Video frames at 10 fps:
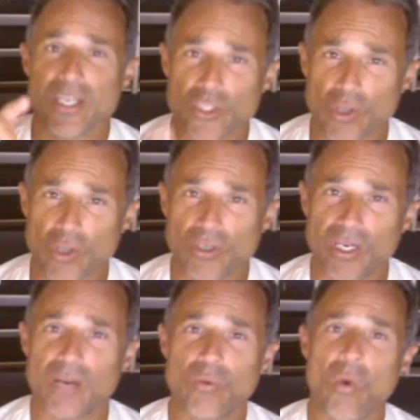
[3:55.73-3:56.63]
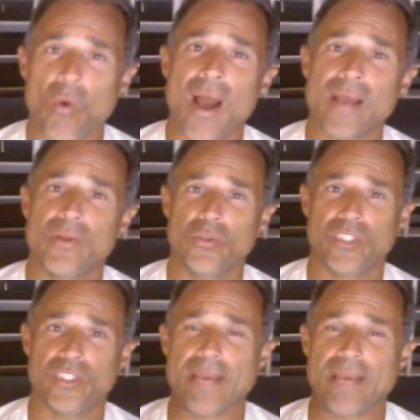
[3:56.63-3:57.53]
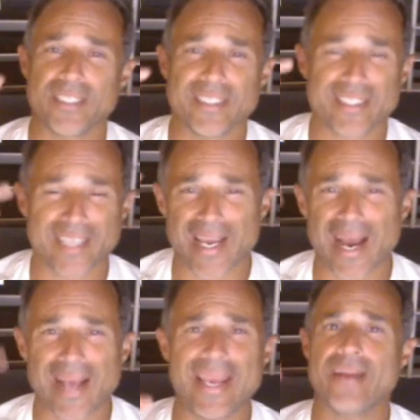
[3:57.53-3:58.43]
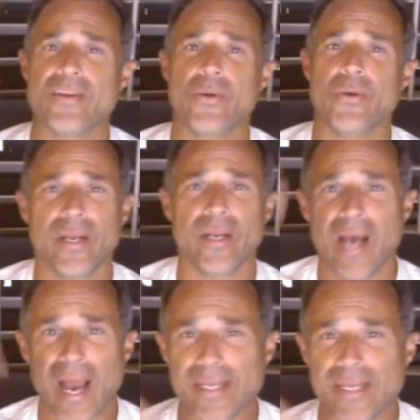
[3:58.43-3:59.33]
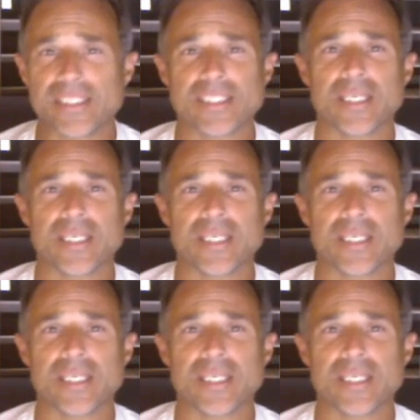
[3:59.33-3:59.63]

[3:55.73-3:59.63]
Start to unwind those tapes that say, I can't do it. I need